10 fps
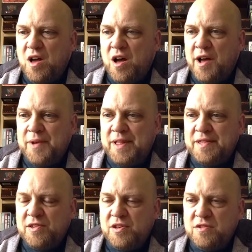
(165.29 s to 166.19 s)
I
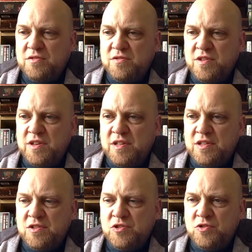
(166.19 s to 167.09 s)
went
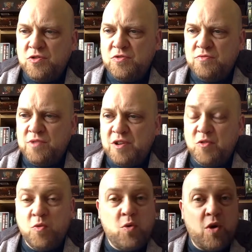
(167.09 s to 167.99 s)
into my
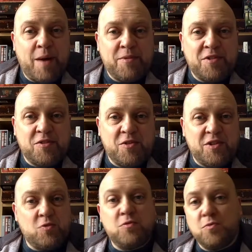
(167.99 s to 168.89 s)
local Warhammer store.
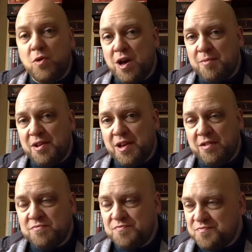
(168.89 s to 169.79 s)
It's called Warhammer
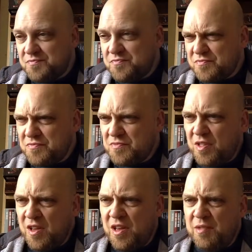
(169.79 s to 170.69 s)
Now.
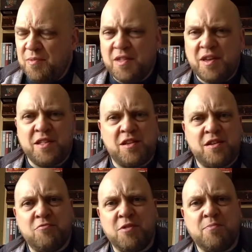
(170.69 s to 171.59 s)
It's had
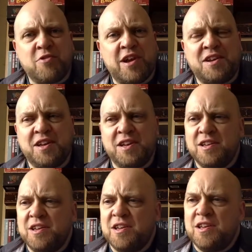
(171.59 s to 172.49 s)
the rebranding.
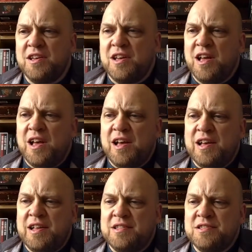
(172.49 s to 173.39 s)

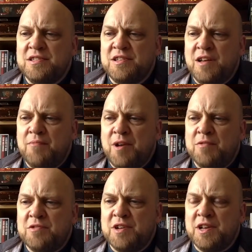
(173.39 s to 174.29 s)
And I
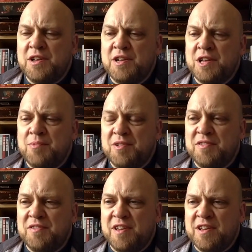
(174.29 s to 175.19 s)
was looking at a couple of
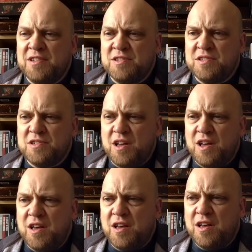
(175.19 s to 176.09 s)
things.
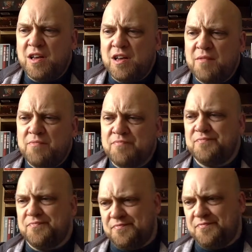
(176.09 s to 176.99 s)

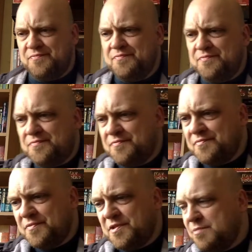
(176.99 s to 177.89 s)
Let's
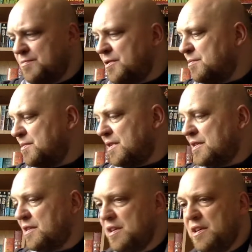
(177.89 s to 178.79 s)
pop
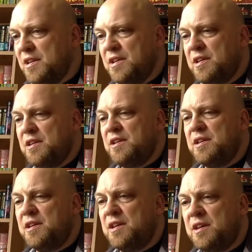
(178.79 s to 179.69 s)
that
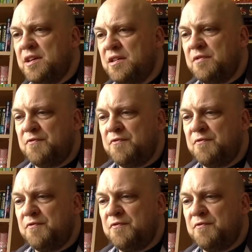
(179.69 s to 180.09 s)
here.